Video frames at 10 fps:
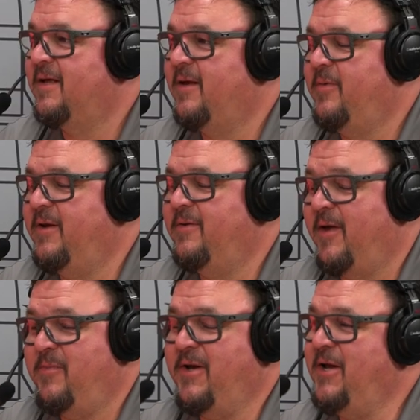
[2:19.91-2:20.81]
That'd be
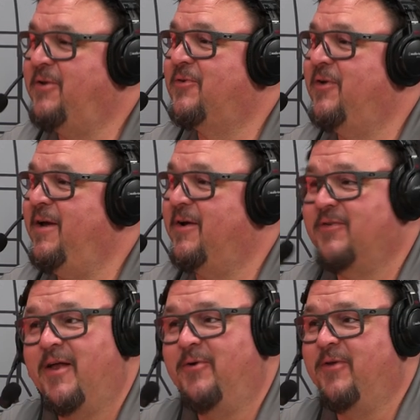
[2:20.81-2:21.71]
that'd be neat to see
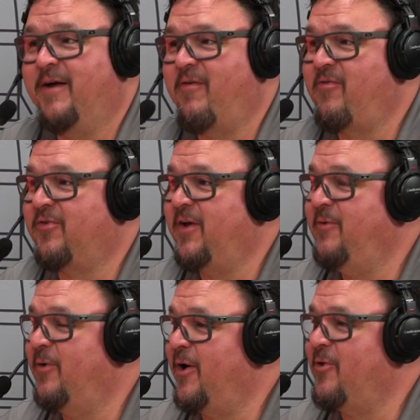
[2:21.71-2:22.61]
because I don't think I've ever
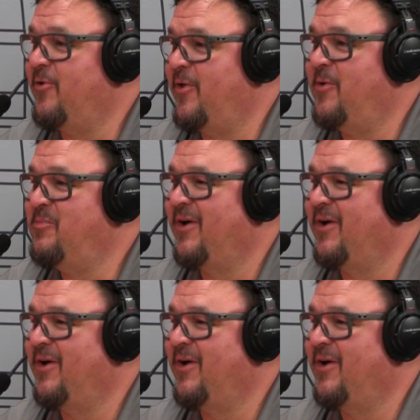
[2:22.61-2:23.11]
seen one other than in